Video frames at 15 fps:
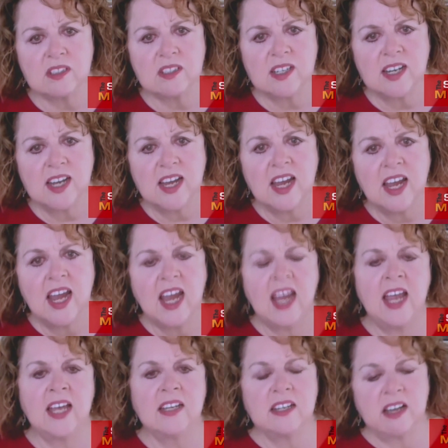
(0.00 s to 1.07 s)
Mm-hmm.
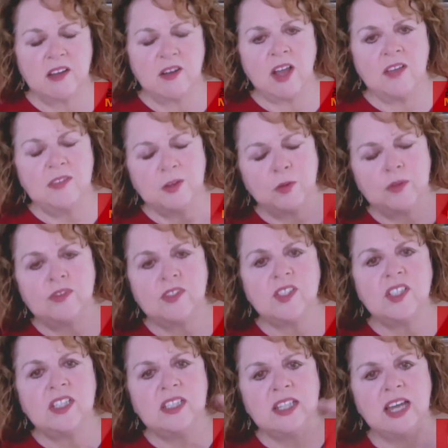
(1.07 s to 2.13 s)
And I think we've
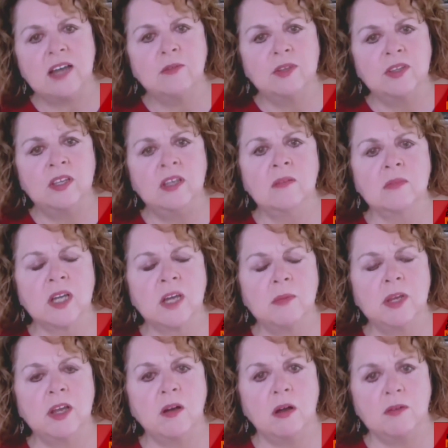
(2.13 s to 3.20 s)
seen that with him
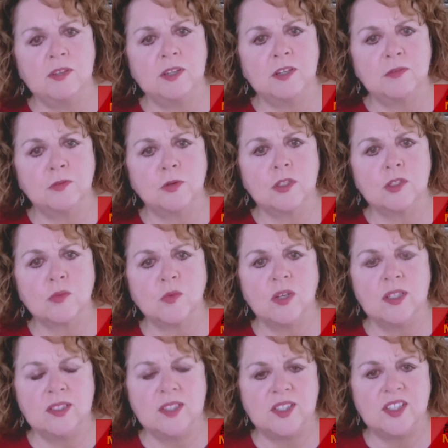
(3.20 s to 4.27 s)
coming off Air Force
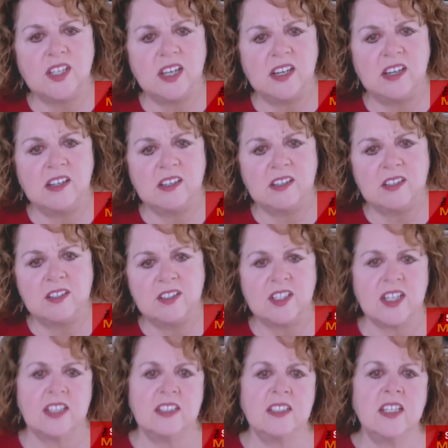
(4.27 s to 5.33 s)
One stairs,
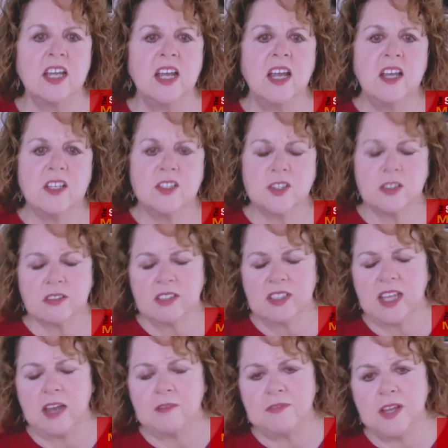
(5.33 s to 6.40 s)
and certainly
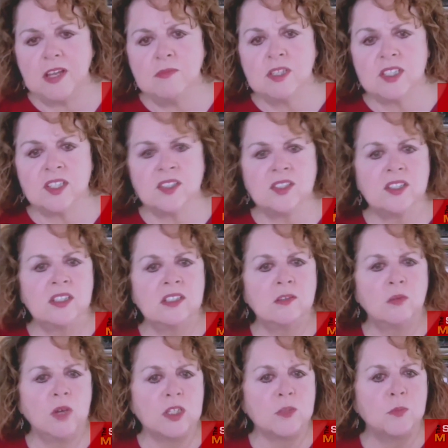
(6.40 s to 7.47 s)
that famous incident at
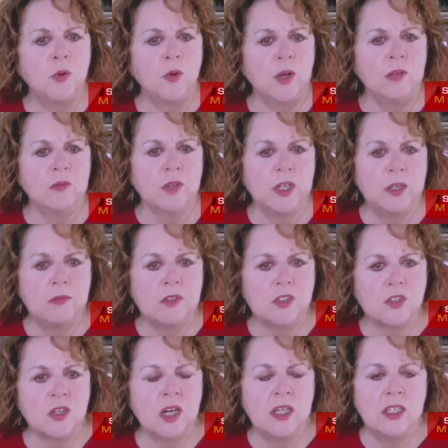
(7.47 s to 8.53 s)
West Point where he was
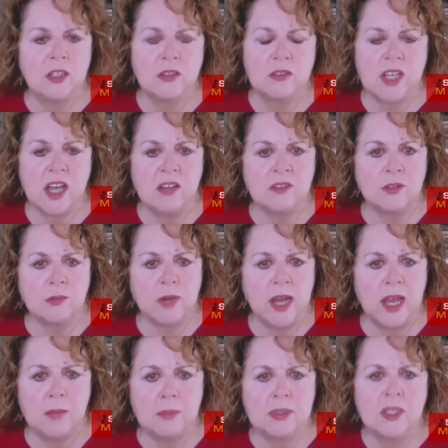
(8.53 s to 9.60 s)
trying to go down the
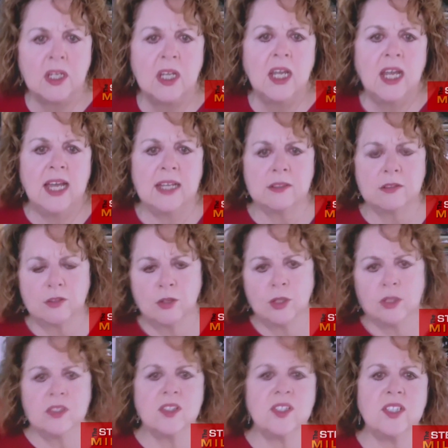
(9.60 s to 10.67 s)
ramp and
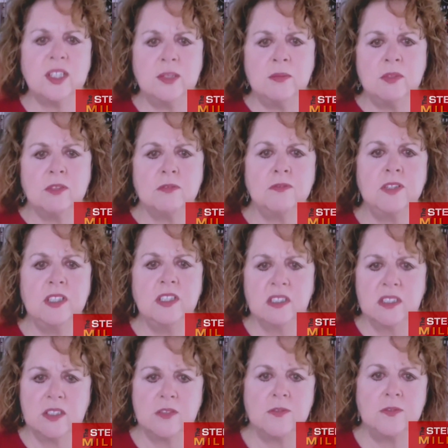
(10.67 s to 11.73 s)
couldn't seem to feel
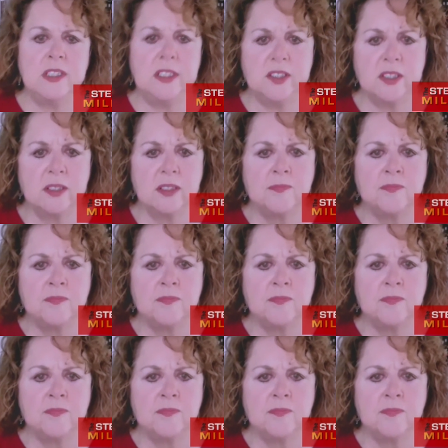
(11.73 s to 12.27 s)
his feet,